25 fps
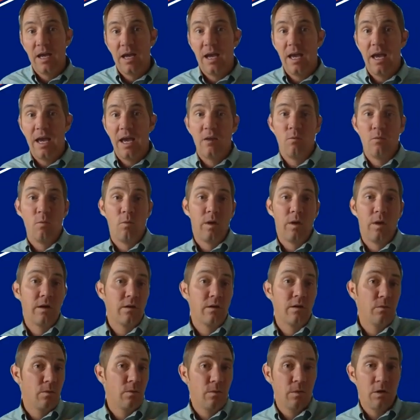And when
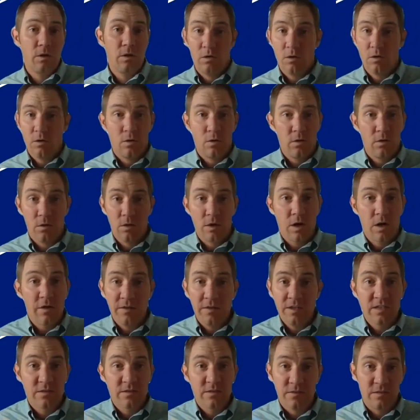are
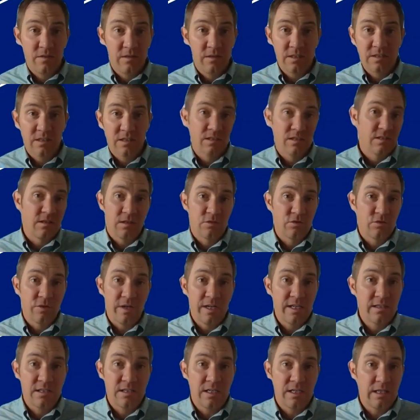this is a
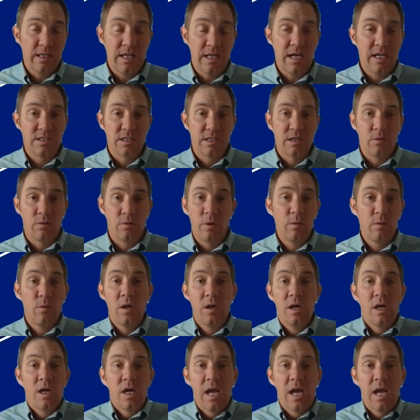transient lodging.